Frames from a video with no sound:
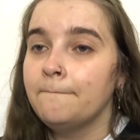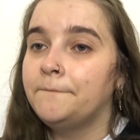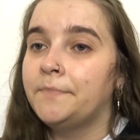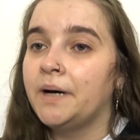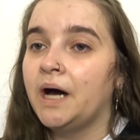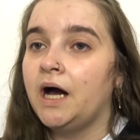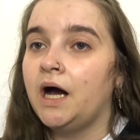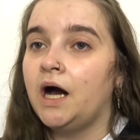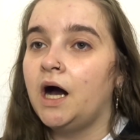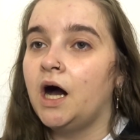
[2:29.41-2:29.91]

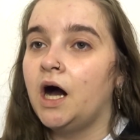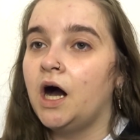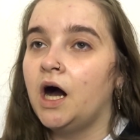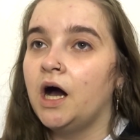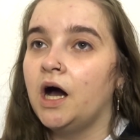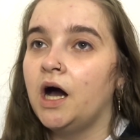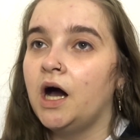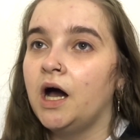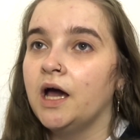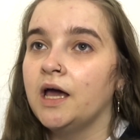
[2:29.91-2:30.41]
but
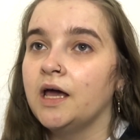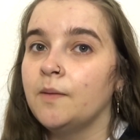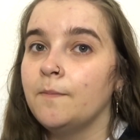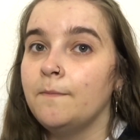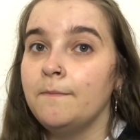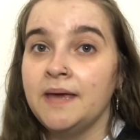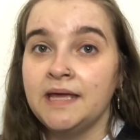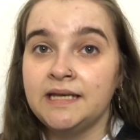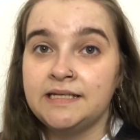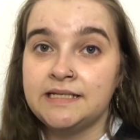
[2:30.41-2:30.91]

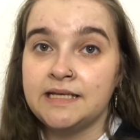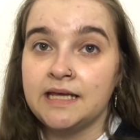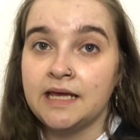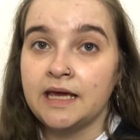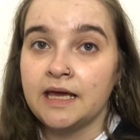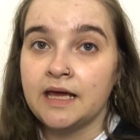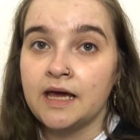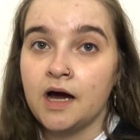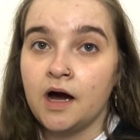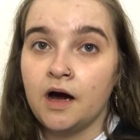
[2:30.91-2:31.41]

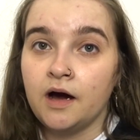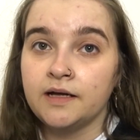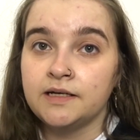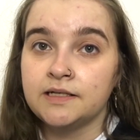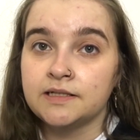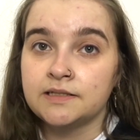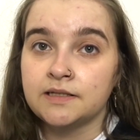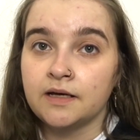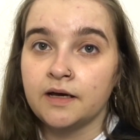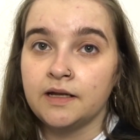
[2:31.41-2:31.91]
mid-year I
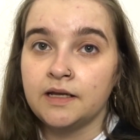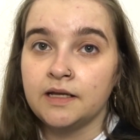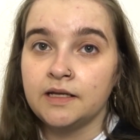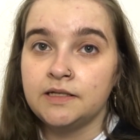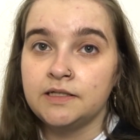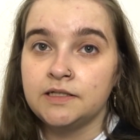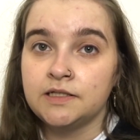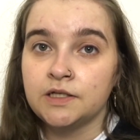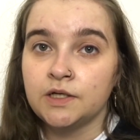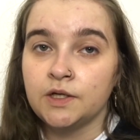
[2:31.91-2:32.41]

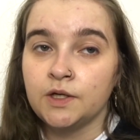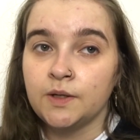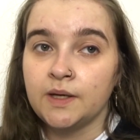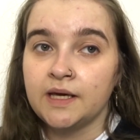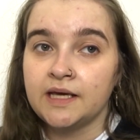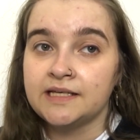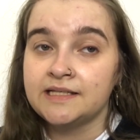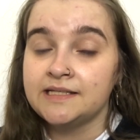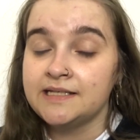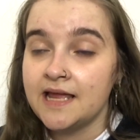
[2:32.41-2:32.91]
decided to
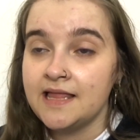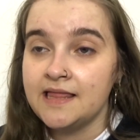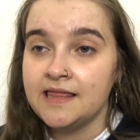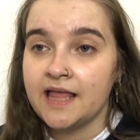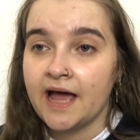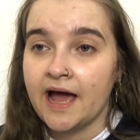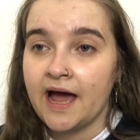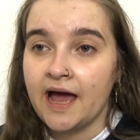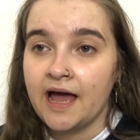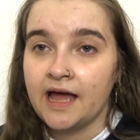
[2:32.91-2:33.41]
extend
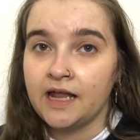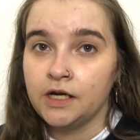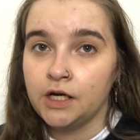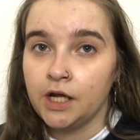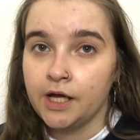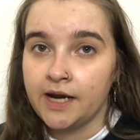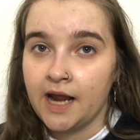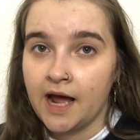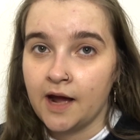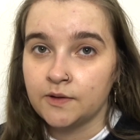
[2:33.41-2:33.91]
that and
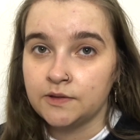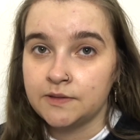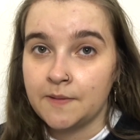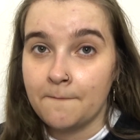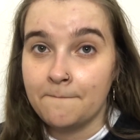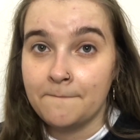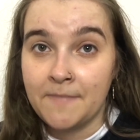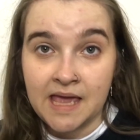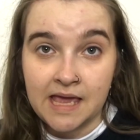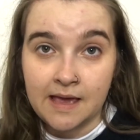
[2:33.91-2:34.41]
learn how to
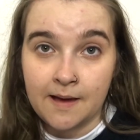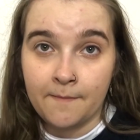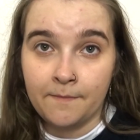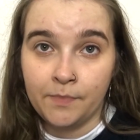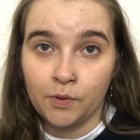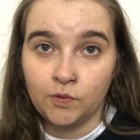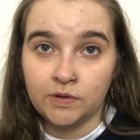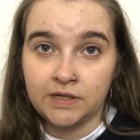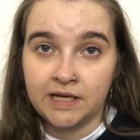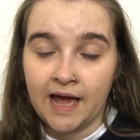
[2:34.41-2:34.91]
make a
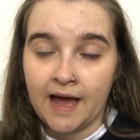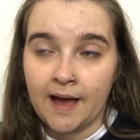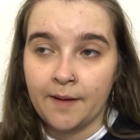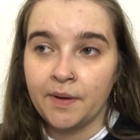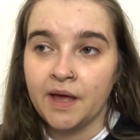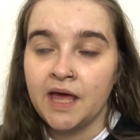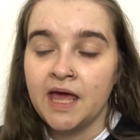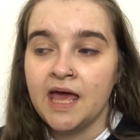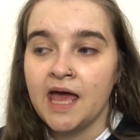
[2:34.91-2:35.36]
bald cap,